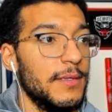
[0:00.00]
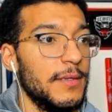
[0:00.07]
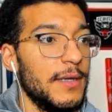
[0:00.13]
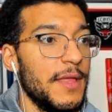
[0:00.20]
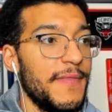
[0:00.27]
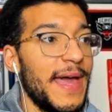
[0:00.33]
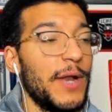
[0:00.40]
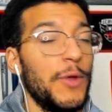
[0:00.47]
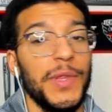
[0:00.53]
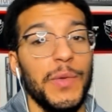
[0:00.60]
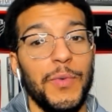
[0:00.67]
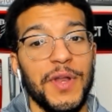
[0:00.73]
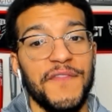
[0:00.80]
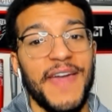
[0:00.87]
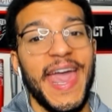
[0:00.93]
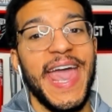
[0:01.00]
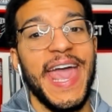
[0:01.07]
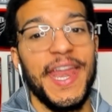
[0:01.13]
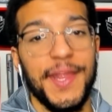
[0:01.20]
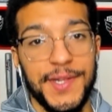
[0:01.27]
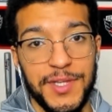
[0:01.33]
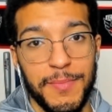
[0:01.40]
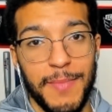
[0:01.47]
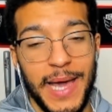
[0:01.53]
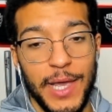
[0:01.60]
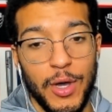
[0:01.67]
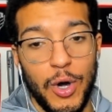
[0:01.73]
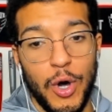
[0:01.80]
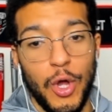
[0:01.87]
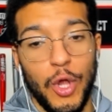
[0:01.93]
that only would have added to
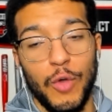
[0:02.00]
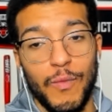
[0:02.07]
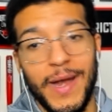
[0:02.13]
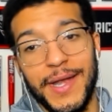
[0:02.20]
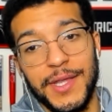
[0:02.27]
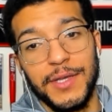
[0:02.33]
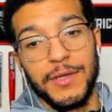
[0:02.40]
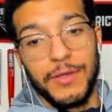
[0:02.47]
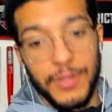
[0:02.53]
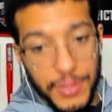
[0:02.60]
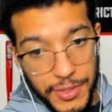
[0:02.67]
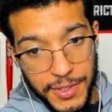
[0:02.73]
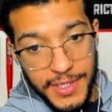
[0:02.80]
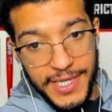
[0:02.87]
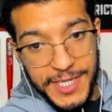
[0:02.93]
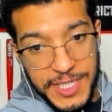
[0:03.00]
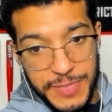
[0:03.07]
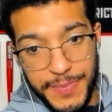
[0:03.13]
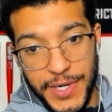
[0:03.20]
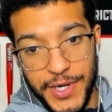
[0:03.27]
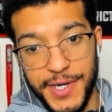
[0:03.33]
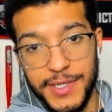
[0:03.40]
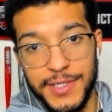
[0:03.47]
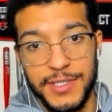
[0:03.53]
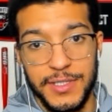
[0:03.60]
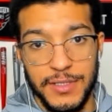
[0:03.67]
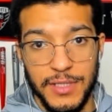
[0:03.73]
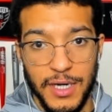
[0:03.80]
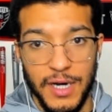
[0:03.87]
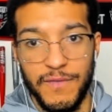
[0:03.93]
my already good experience
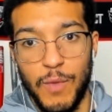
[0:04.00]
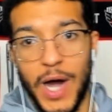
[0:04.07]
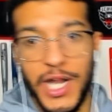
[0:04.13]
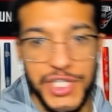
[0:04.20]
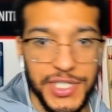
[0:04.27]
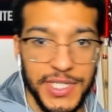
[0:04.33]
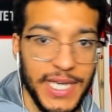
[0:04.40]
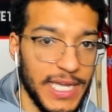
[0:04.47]
of watching,